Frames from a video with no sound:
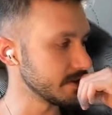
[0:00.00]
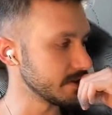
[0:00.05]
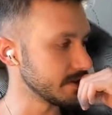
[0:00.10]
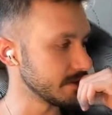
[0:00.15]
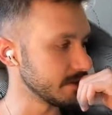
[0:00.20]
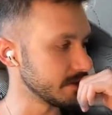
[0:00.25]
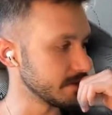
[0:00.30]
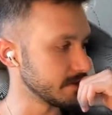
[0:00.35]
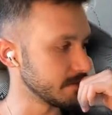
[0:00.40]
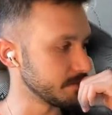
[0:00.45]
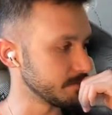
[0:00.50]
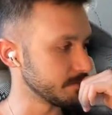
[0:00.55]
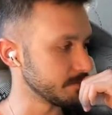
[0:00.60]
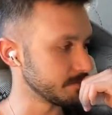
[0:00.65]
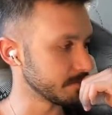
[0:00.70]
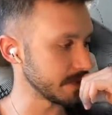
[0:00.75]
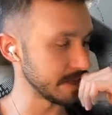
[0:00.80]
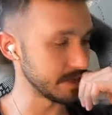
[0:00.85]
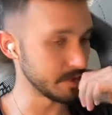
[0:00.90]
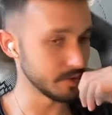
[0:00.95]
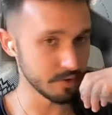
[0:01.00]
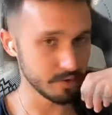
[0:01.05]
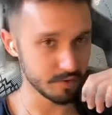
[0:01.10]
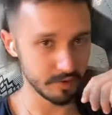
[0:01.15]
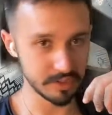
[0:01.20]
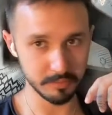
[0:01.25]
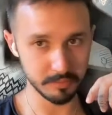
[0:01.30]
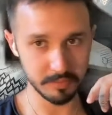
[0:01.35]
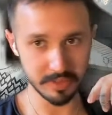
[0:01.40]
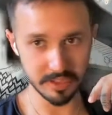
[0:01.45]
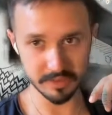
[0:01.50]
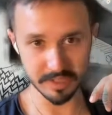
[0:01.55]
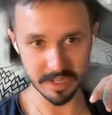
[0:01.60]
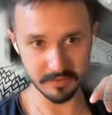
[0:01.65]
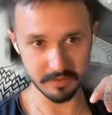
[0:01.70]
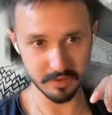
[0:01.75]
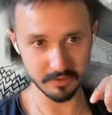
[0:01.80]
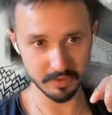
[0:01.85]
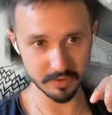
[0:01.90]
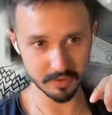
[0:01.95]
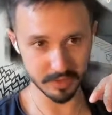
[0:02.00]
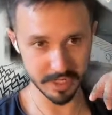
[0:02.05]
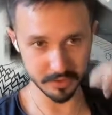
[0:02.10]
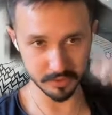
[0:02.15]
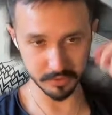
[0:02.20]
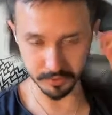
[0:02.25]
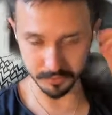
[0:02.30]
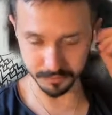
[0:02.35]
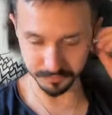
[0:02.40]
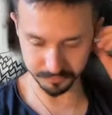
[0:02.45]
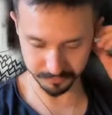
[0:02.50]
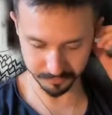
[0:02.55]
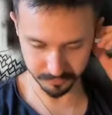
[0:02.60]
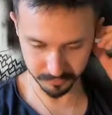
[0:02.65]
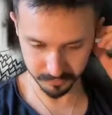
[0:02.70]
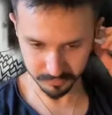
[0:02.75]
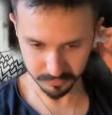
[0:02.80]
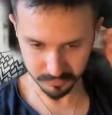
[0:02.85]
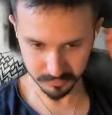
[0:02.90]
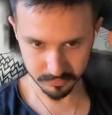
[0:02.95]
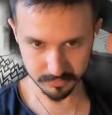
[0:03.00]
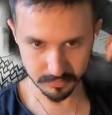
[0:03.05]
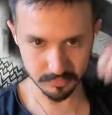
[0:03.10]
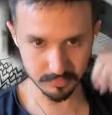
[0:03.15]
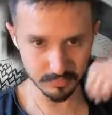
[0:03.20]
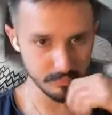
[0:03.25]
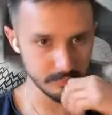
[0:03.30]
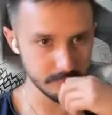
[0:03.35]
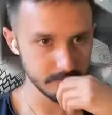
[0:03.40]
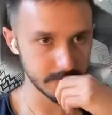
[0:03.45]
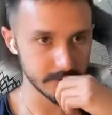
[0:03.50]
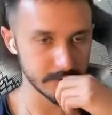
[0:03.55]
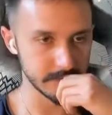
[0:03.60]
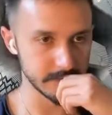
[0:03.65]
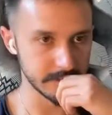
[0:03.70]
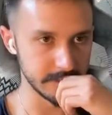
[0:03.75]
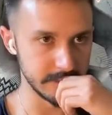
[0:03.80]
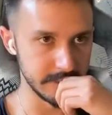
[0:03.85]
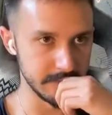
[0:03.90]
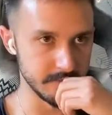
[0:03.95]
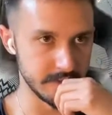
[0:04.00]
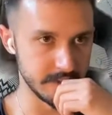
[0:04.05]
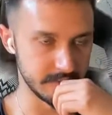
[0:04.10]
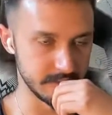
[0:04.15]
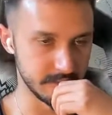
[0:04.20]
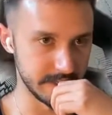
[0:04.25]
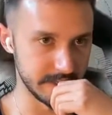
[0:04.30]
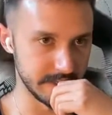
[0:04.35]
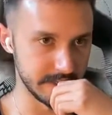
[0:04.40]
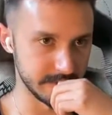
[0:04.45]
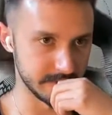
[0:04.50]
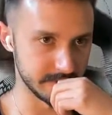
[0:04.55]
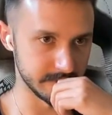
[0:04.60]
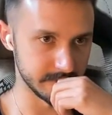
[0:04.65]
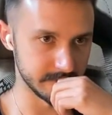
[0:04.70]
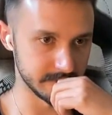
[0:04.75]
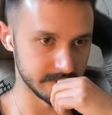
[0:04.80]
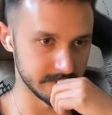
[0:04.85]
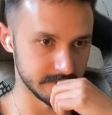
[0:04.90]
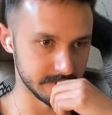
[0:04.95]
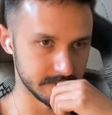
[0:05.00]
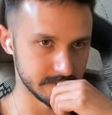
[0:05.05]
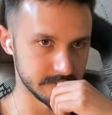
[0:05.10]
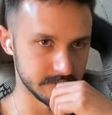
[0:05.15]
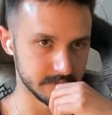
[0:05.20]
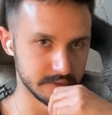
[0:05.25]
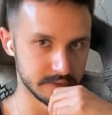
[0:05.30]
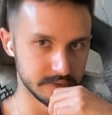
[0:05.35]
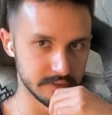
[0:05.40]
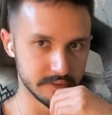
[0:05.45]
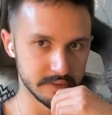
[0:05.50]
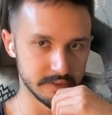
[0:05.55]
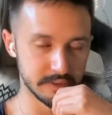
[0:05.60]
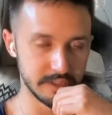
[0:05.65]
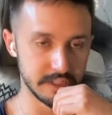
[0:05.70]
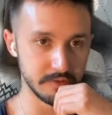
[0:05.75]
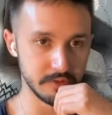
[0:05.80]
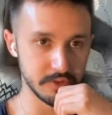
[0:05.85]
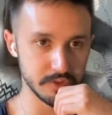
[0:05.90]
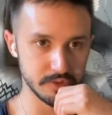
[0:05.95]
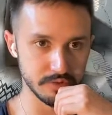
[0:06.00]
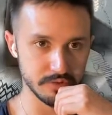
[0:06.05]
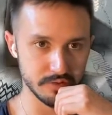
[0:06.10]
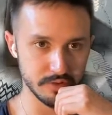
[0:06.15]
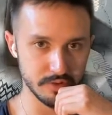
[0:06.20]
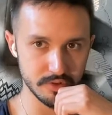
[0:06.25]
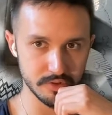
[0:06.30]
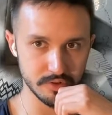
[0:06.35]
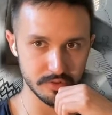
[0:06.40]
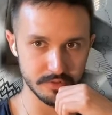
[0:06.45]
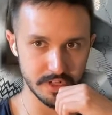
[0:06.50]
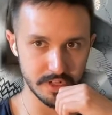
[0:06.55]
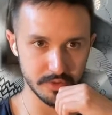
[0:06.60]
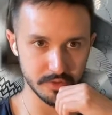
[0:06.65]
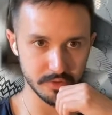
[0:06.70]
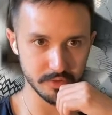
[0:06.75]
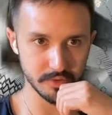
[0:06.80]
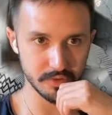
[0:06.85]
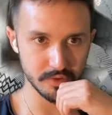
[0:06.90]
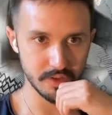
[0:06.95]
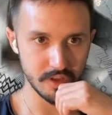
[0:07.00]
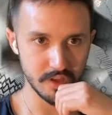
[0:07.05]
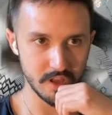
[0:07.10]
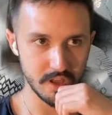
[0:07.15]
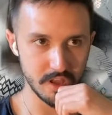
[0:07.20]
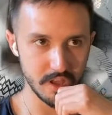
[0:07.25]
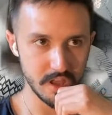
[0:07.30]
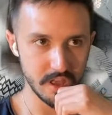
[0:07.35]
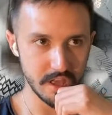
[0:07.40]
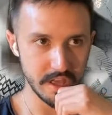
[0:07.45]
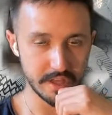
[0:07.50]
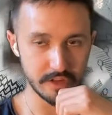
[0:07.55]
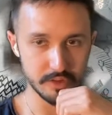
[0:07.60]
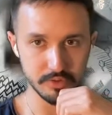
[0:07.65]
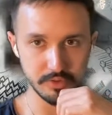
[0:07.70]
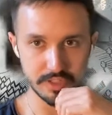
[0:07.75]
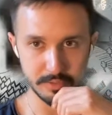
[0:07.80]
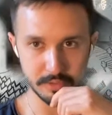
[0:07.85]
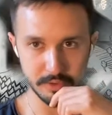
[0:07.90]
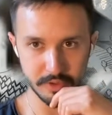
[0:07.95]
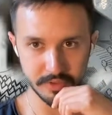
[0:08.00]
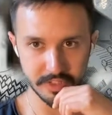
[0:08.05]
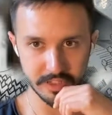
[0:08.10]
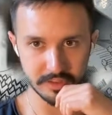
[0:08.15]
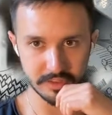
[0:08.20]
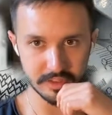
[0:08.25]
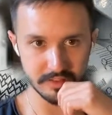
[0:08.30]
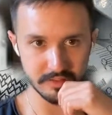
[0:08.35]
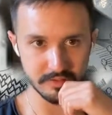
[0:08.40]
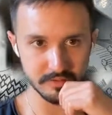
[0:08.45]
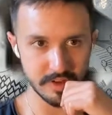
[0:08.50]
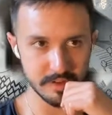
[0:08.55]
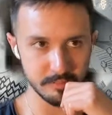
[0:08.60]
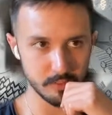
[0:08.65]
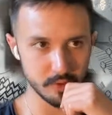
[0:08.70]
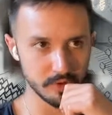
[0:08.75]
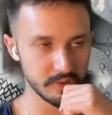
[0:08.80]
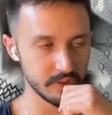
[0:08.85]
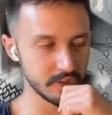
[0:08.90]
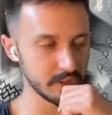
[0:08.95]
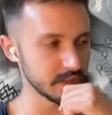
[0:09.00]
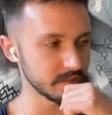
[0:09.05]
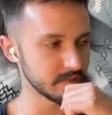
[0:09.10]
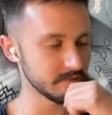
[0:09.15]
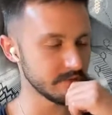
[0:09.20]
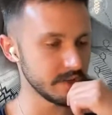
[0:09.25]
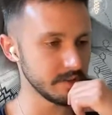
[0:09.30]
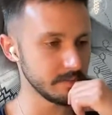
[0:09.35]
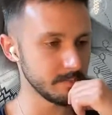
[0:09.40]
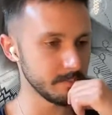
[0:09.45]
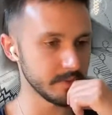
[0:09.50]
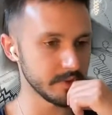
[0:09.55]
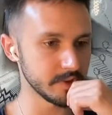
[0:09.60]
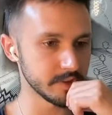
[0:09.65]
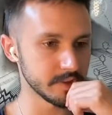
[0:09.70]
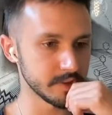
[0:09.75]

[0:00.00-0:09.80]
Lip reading: And also in the meantime, we will try to investigate the new issue search found. And on top of that, there's one more thing as well.